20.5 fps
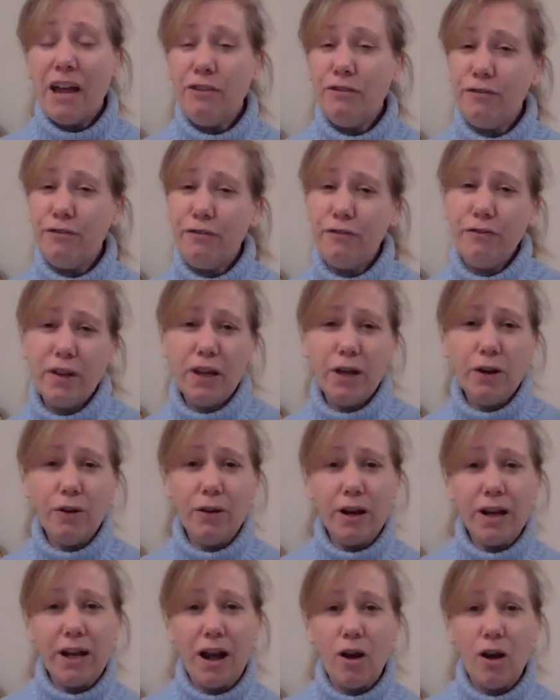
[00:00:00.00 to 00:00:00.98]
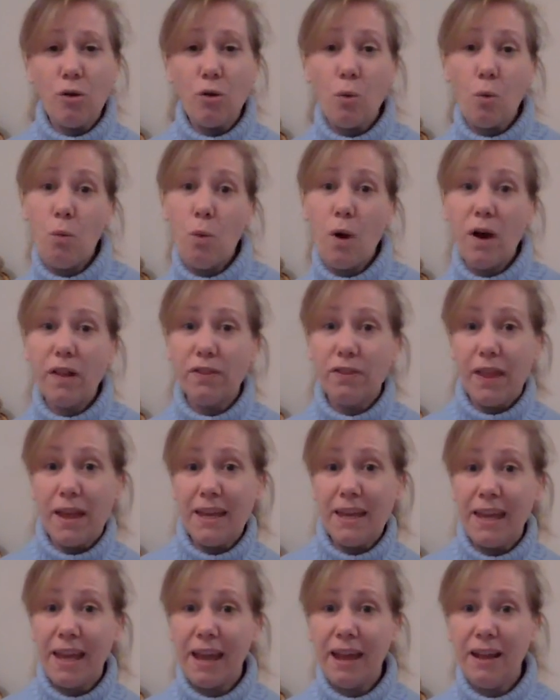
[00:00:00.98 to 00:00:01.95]
and figuring out what they
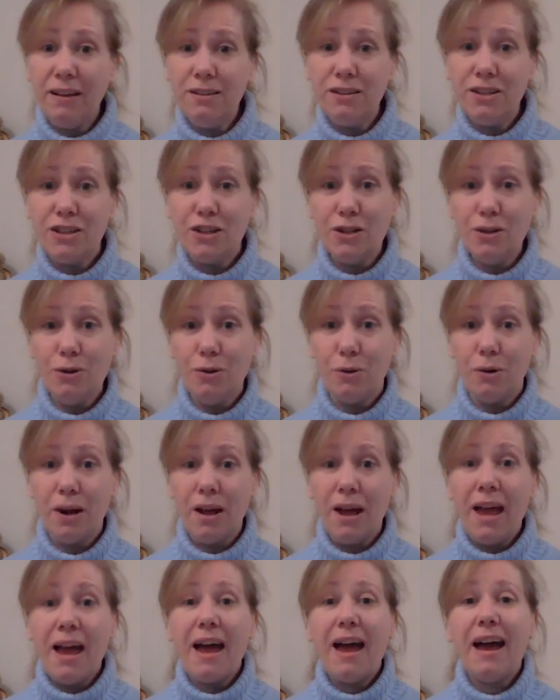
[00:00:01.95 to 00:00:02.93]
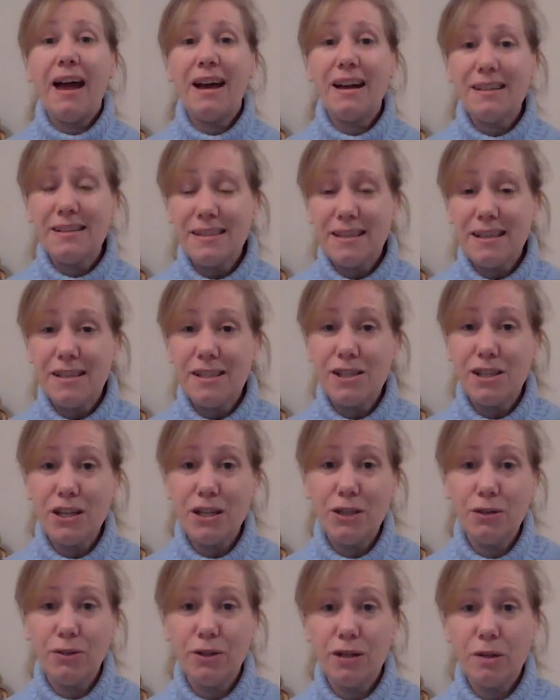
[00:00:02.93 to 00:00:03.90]
can do as they
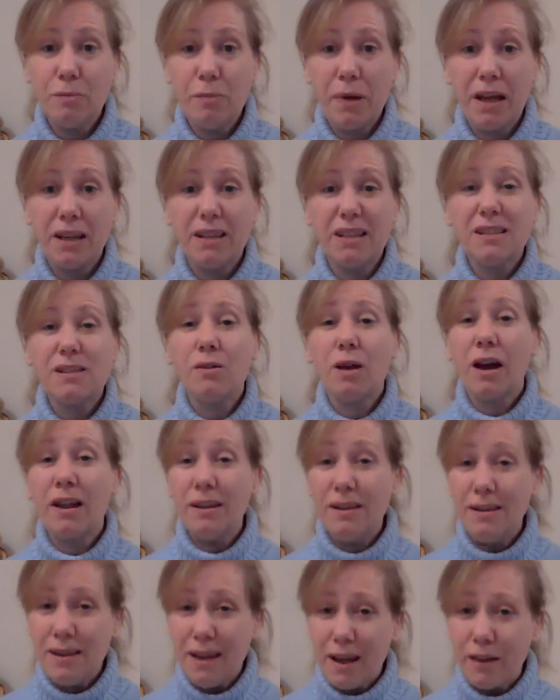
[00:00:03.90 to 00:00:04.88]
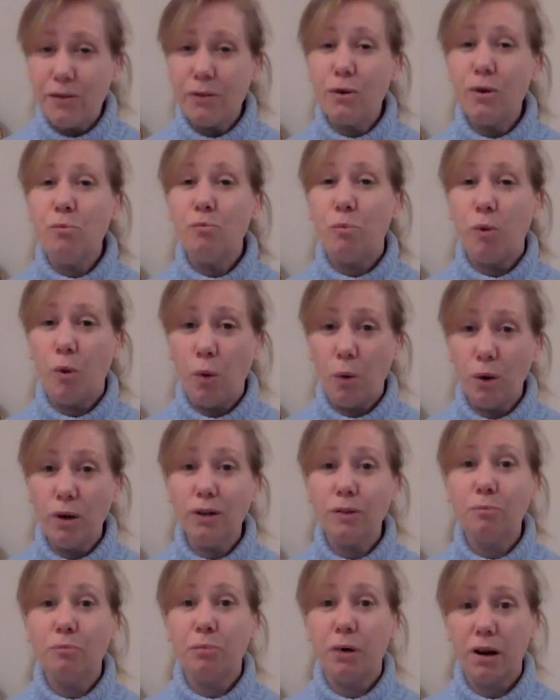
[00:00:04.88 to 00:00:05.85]
seek their independence, another
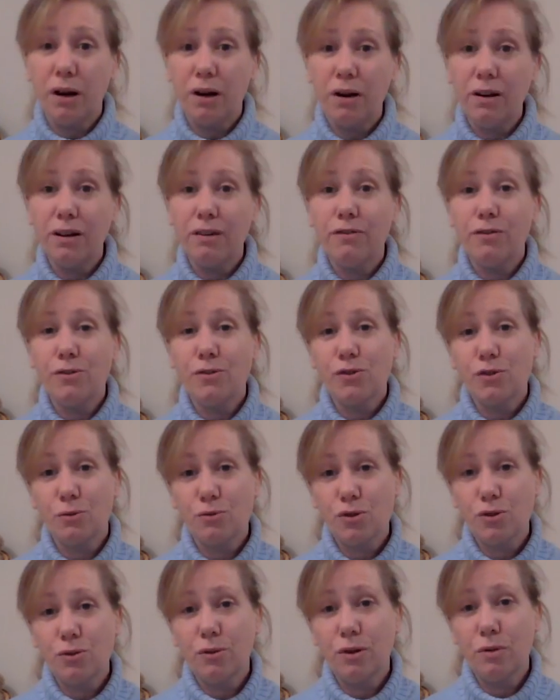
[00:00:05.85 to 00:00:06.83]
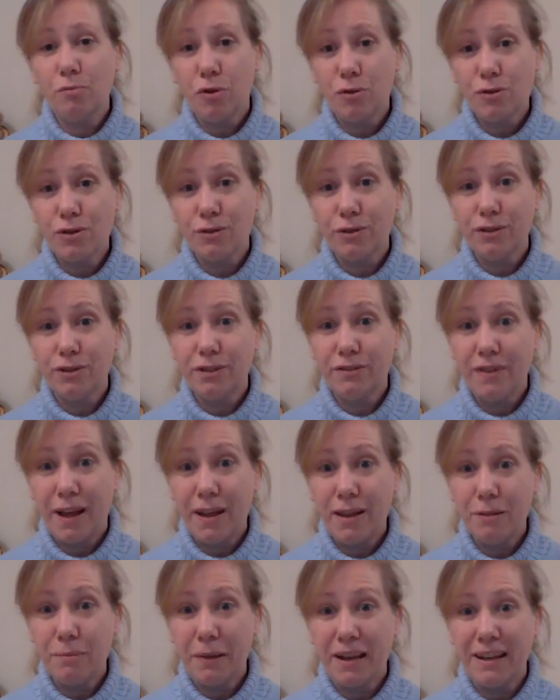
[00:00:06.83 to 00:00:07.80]
important part of their social emotional
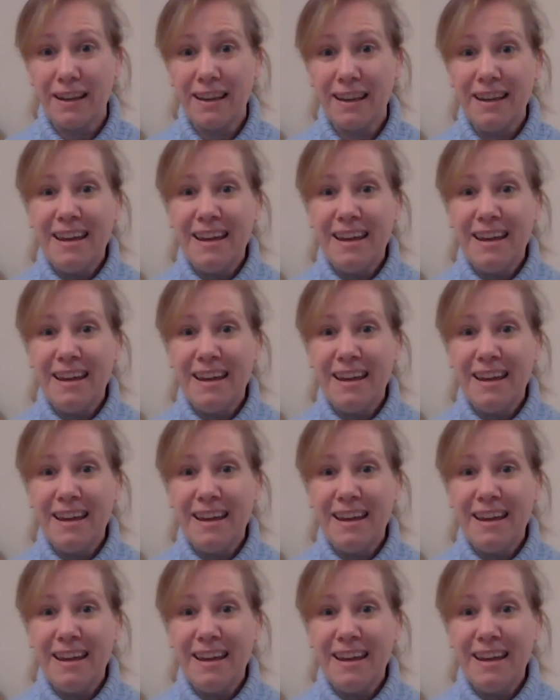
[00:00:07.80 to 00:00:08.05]
development.